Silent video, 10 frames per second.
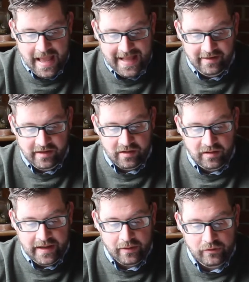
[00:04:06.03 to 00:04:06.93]
and
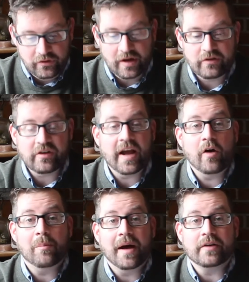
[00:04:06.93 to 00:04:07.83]
declare just
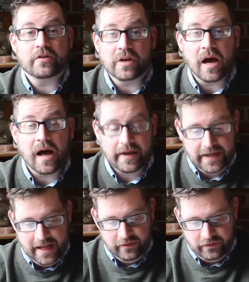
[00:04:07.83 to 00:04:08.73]
how much God
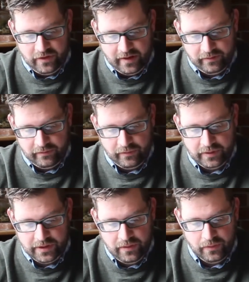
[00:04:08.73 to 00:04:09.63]
has done for
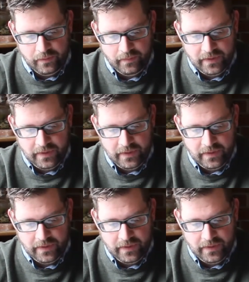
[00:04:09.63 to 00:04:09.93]
you."